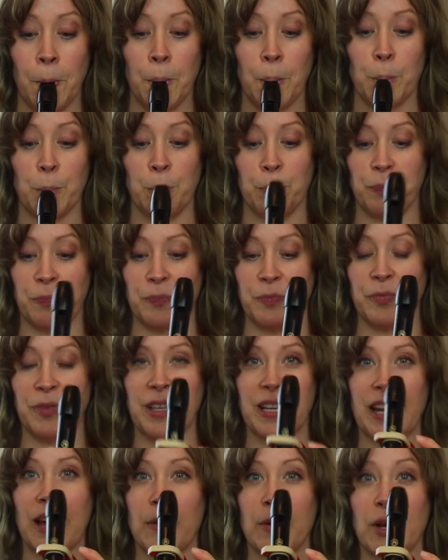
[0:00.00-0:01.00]

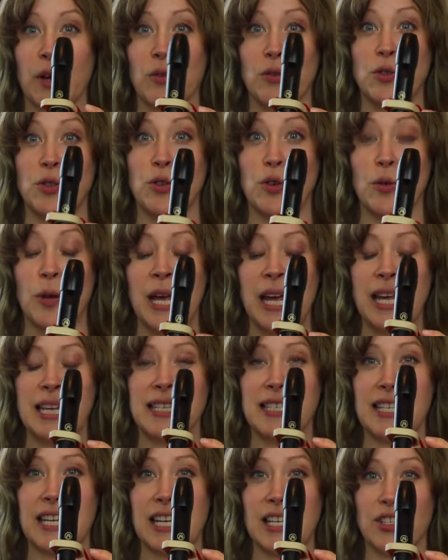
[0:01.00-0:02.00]
Now we go to
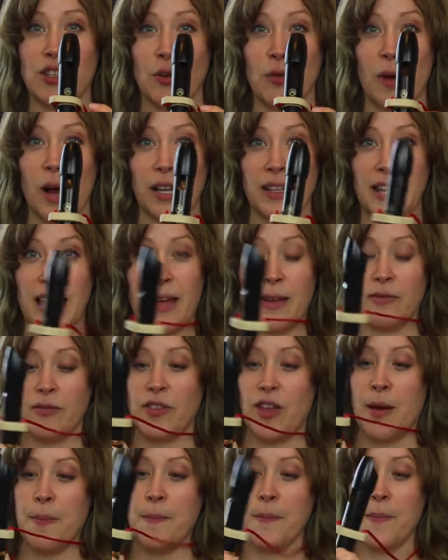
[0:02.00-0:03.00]
C. So rock that
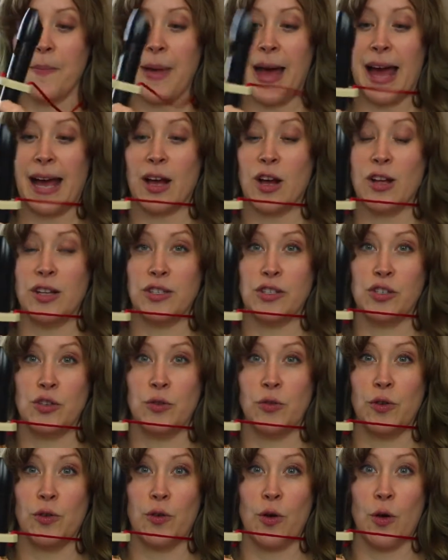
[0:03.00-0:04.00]
thumb back onto
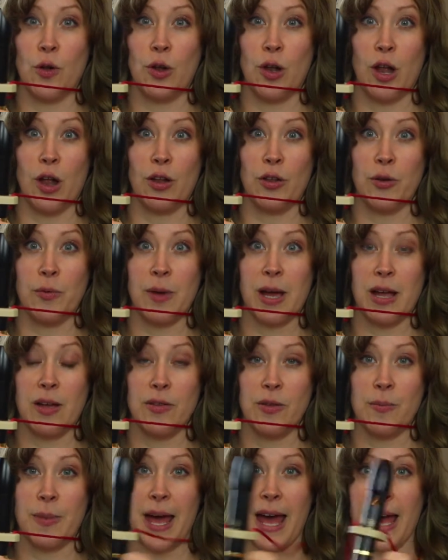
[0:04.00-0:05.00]
the hole all the way on
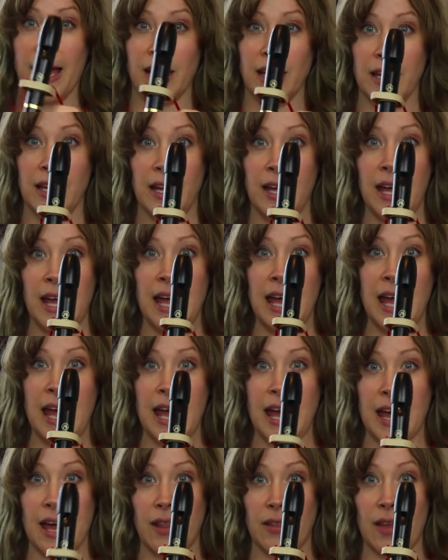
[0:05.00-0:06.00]
the back,
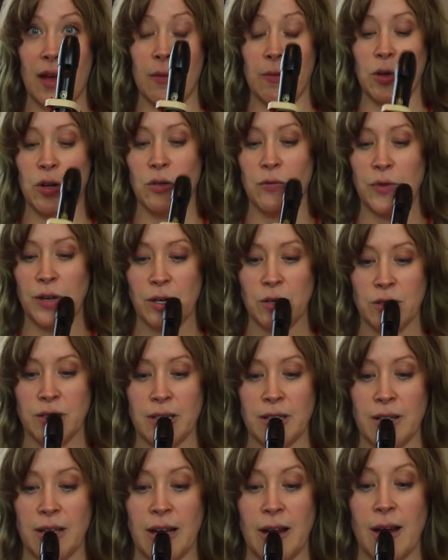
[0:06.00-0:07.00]
and that middle finger's
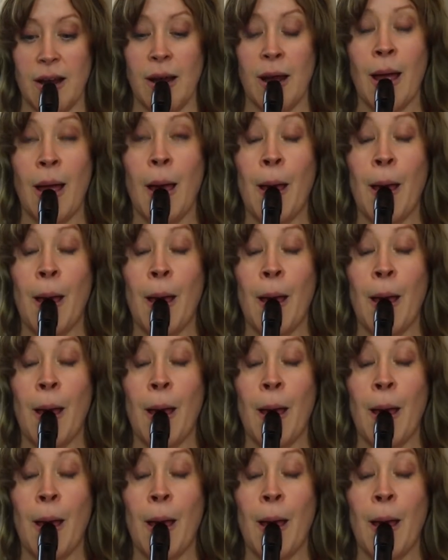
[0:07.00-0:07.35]
still there.